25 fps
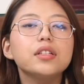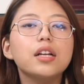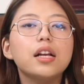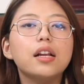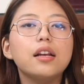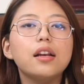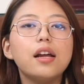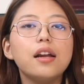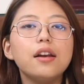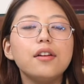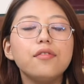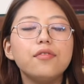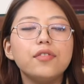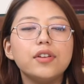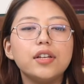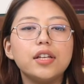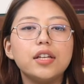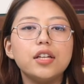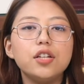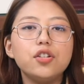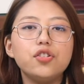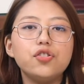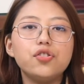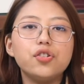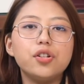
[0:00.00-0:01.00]

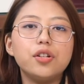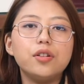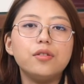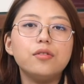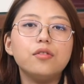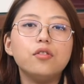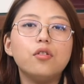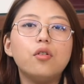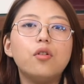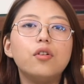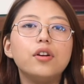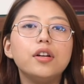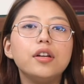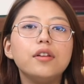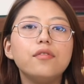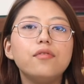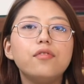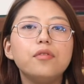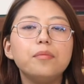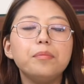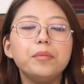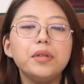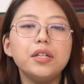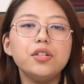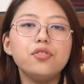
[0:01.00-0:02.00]
clarification or
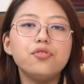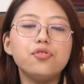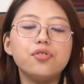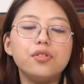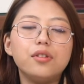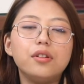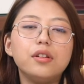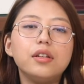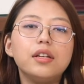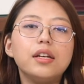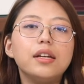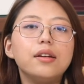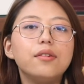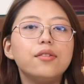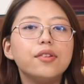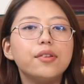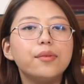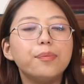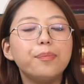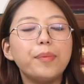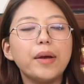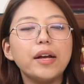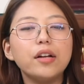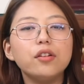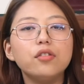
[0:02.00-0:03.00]
information in
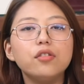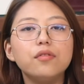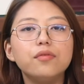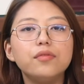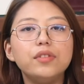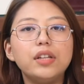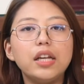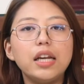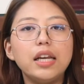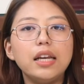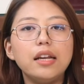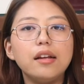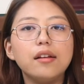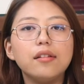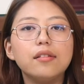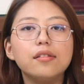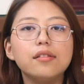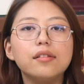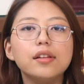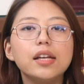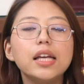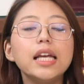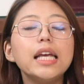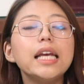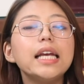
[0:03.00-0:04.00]
respect of dealings
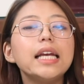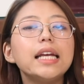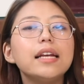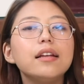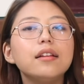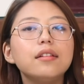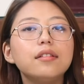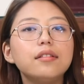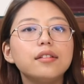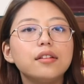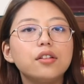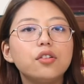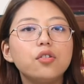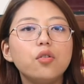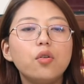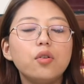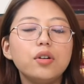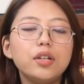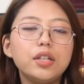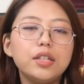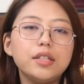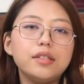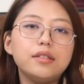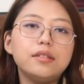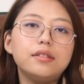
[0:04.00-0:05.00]
in
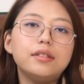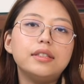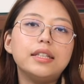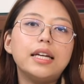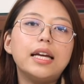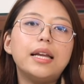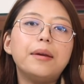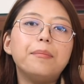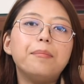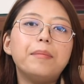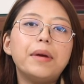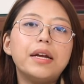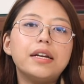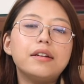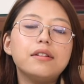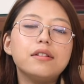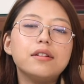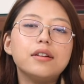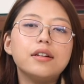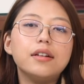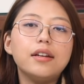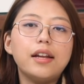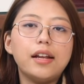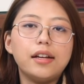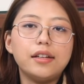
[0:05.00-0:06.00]
securities and matter
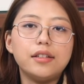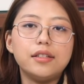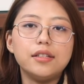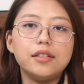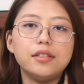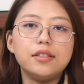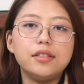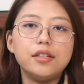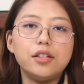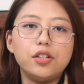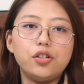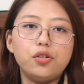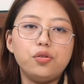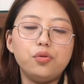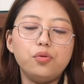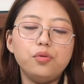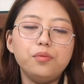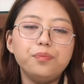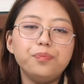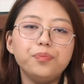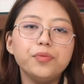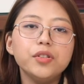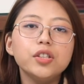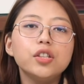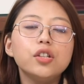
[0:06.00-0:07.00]
connected thereto
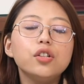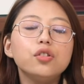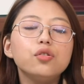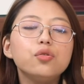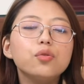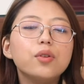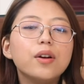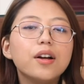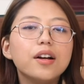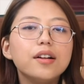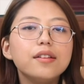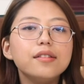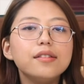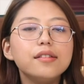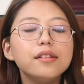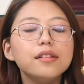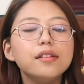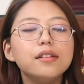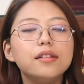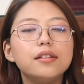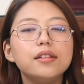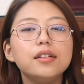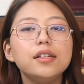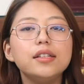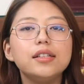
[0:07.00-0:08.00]
to
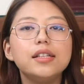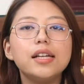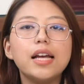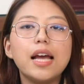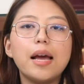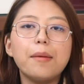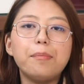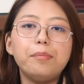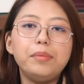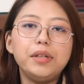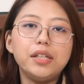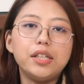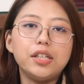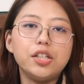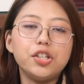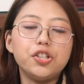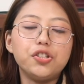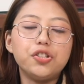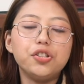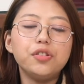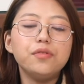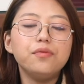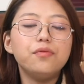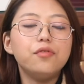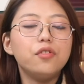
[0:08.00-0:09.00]
consider the
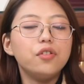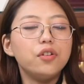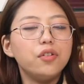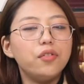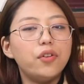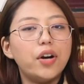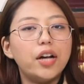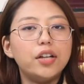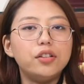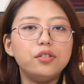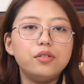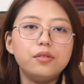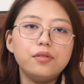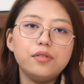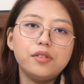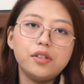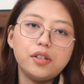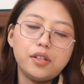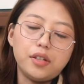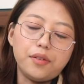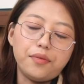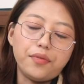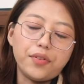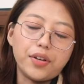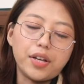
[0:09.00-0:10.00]
application for grant of
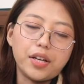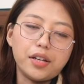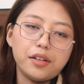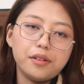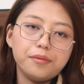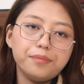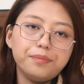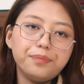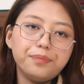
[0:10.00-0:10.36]
certificate.